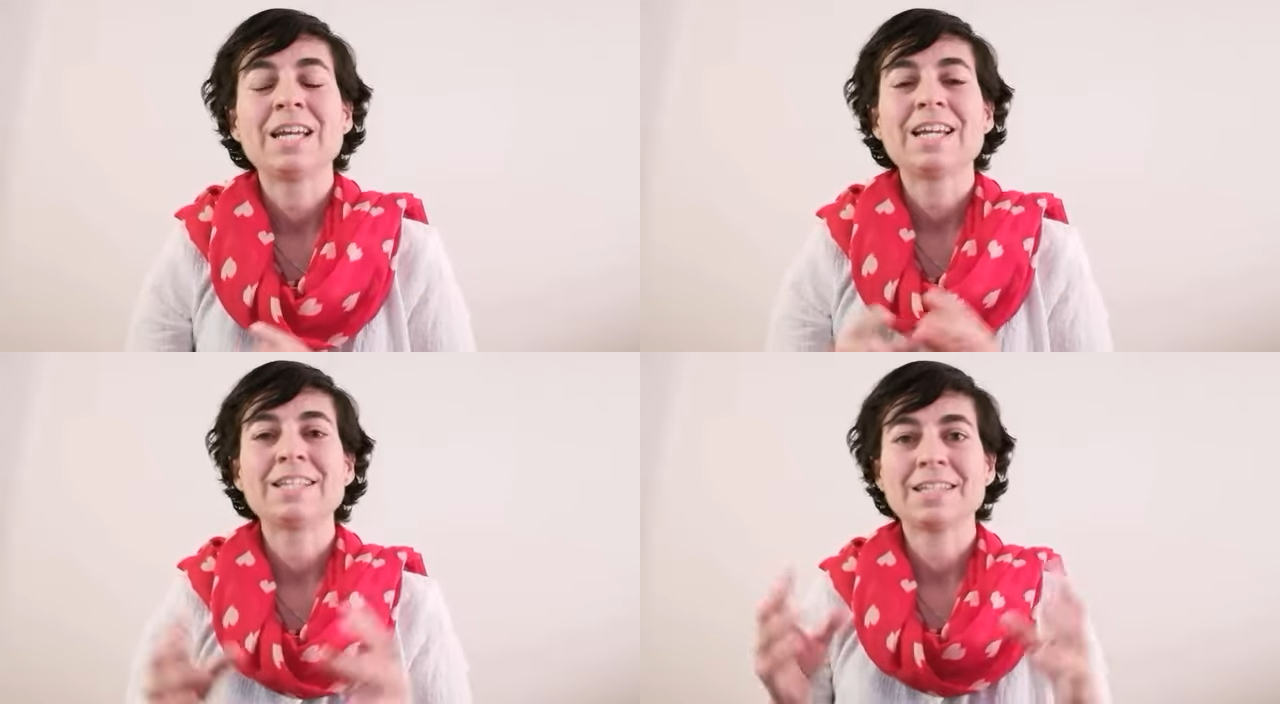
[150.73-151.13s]

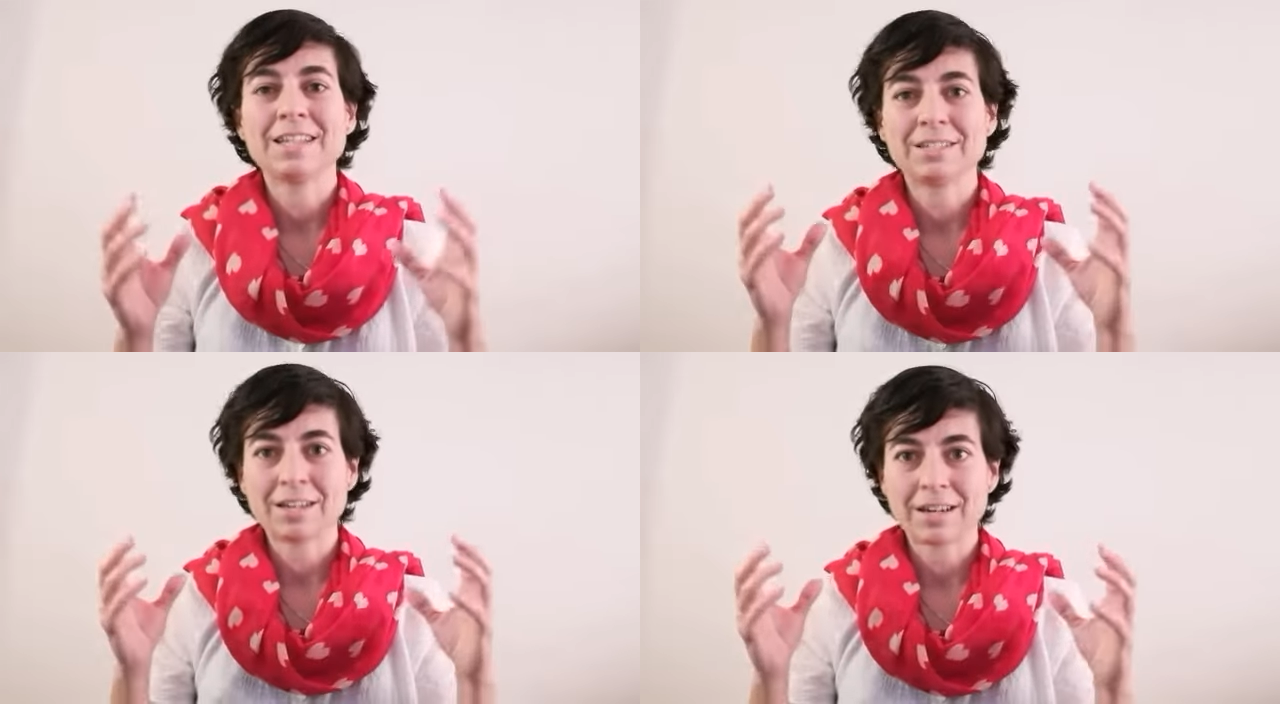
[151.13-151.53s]
is an
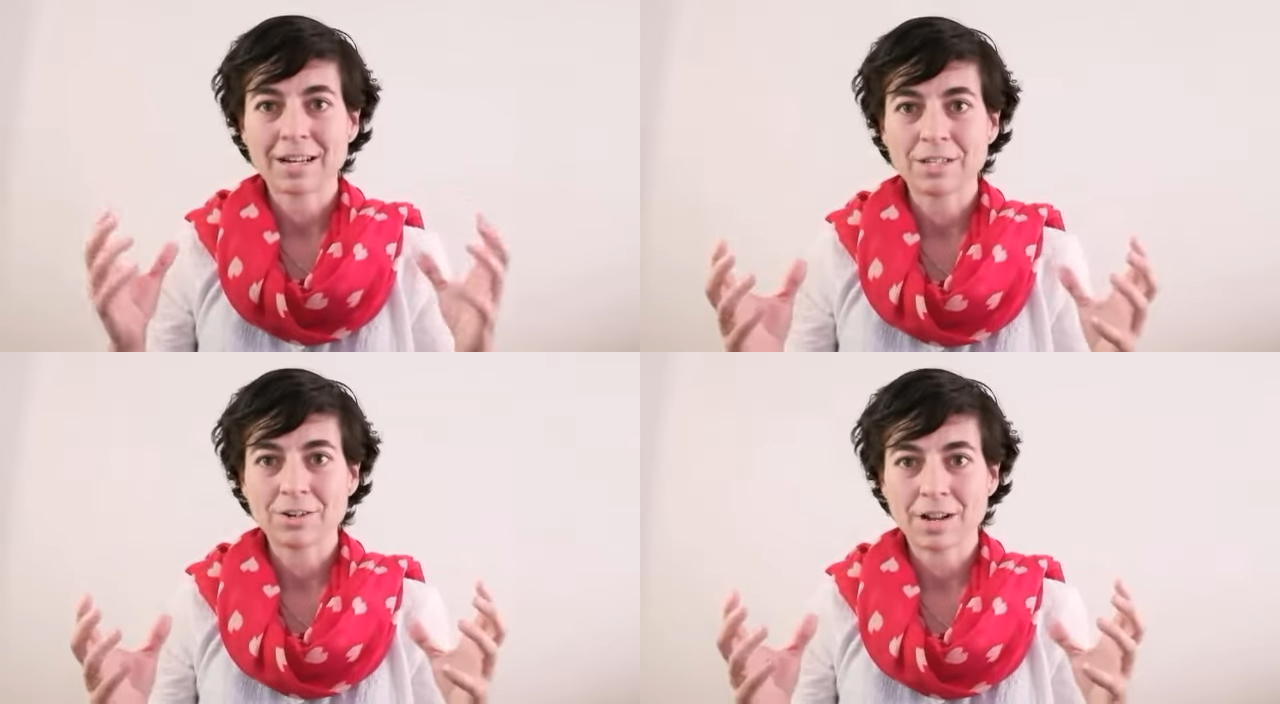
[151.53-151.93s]

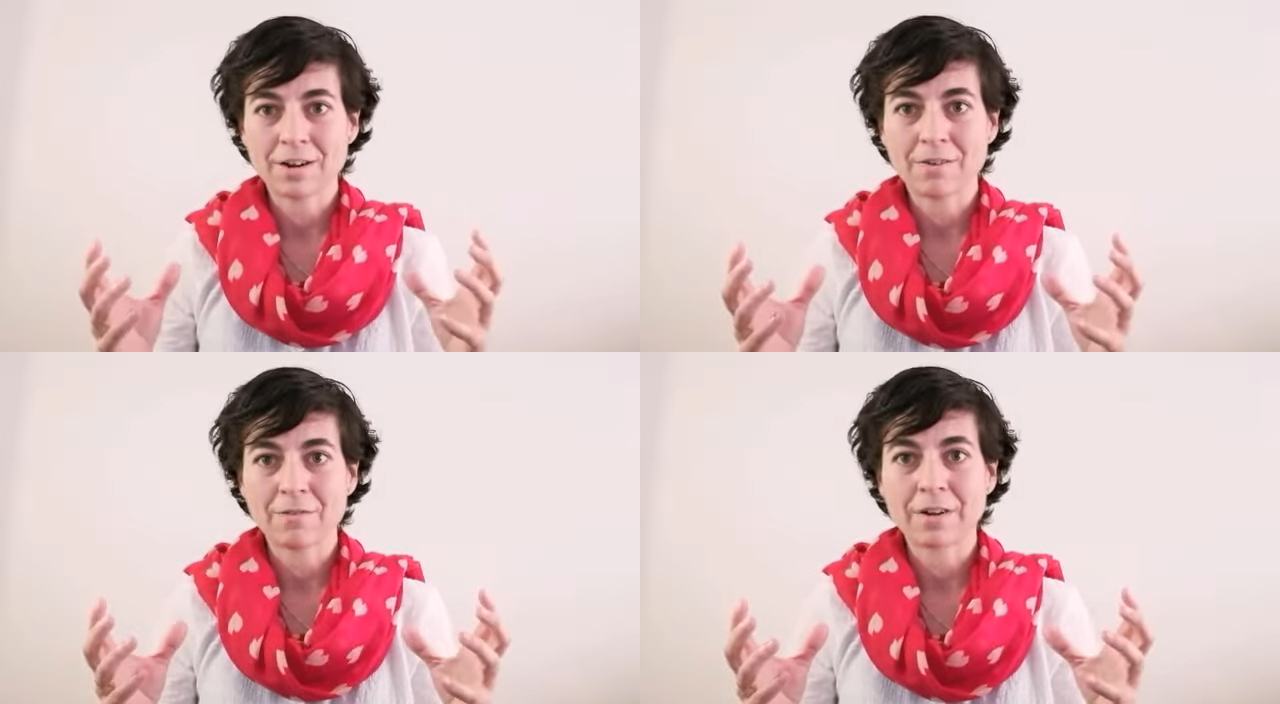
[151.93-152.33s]
international
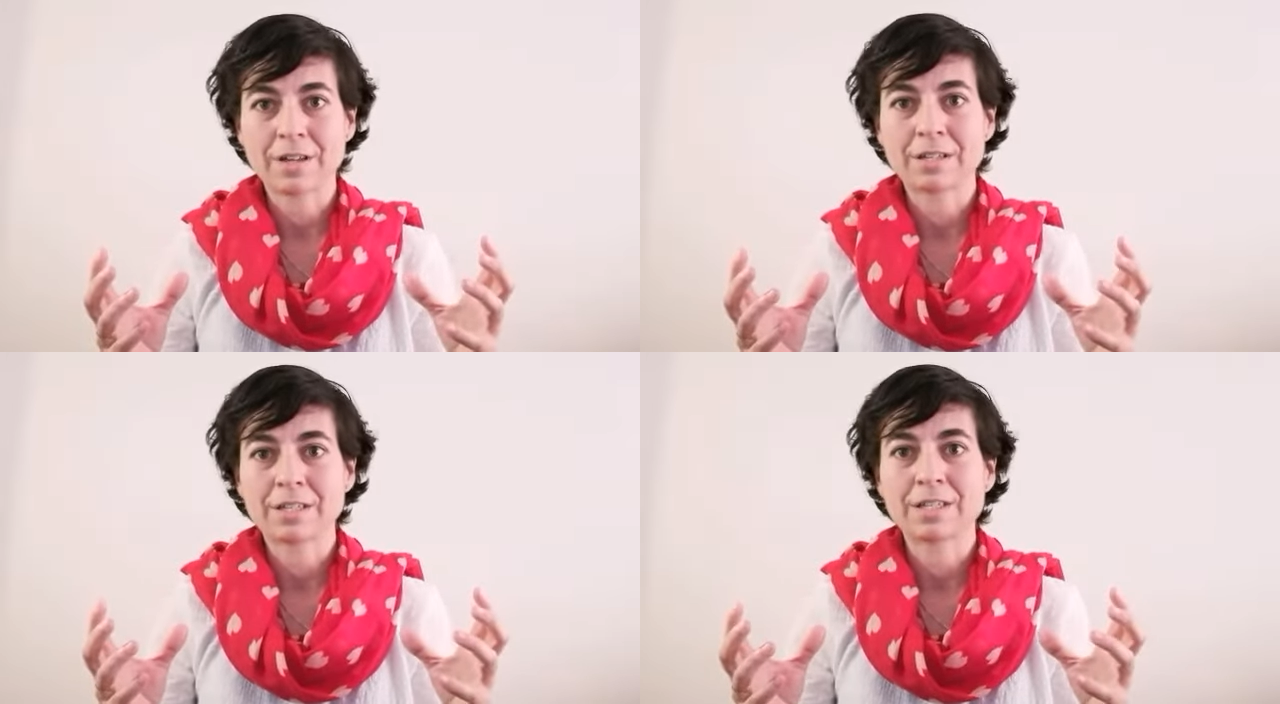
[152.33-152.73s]

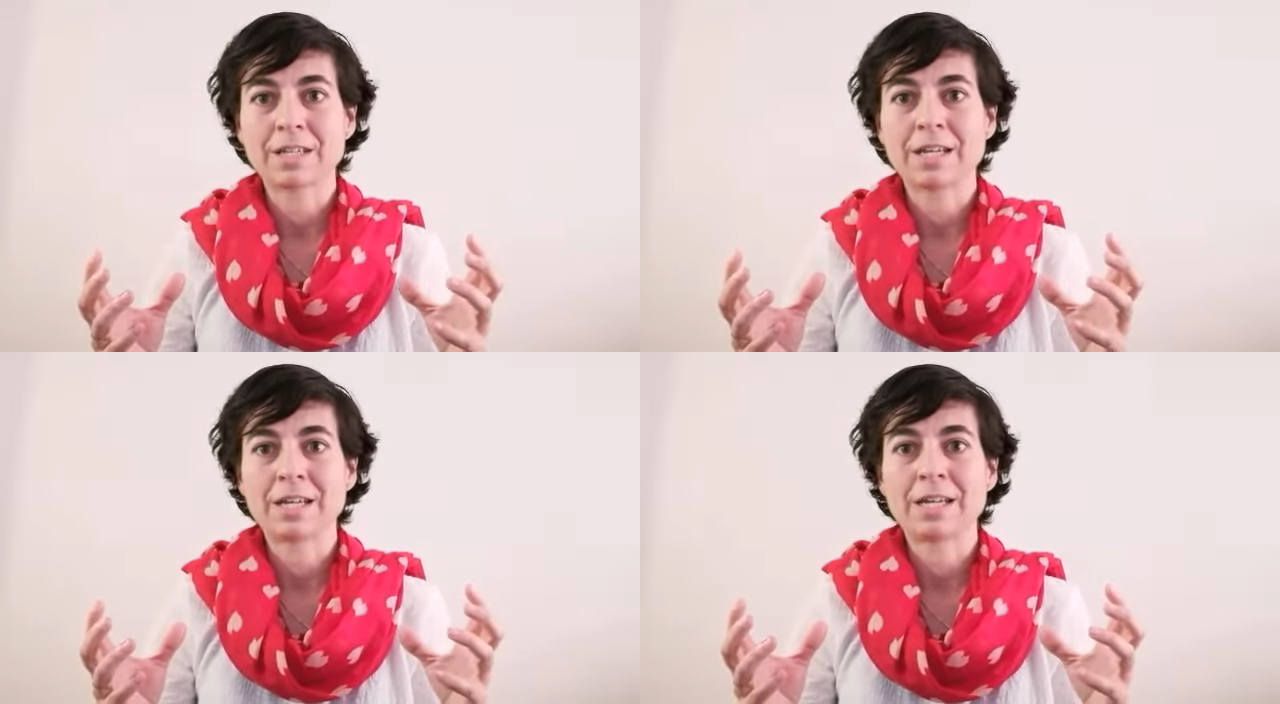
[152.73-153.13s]
reference
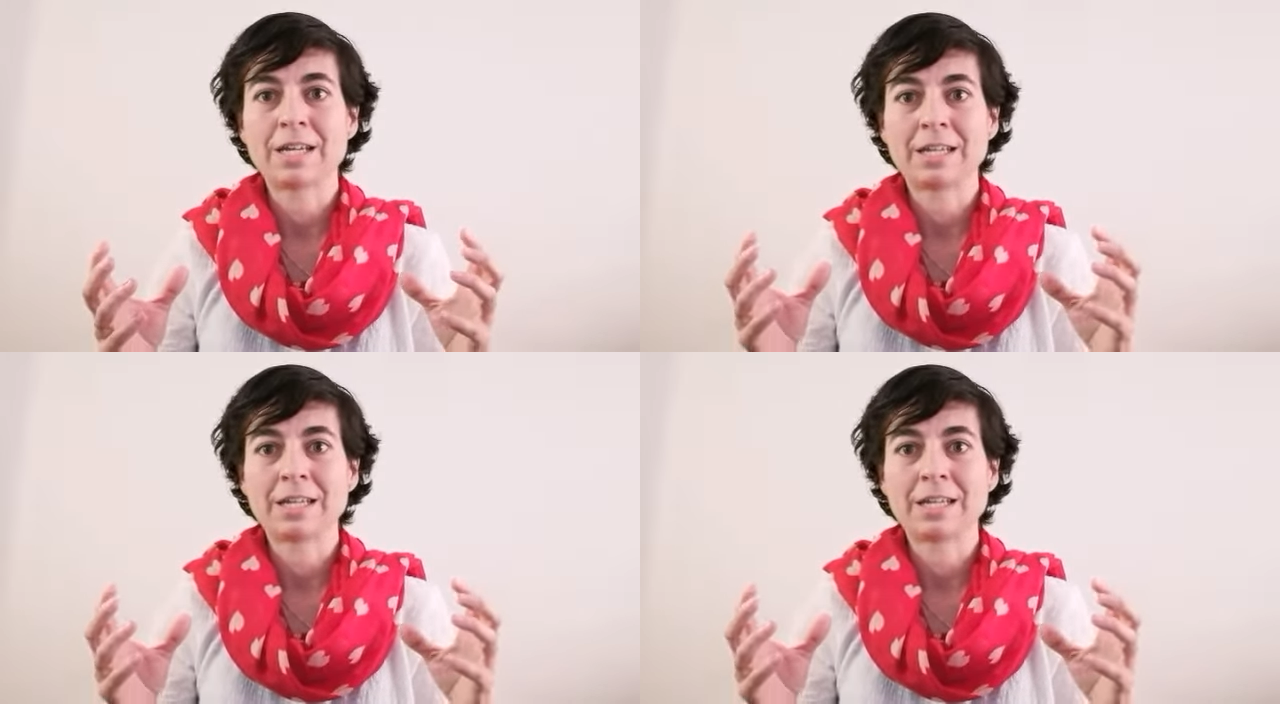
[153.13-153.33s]
uh,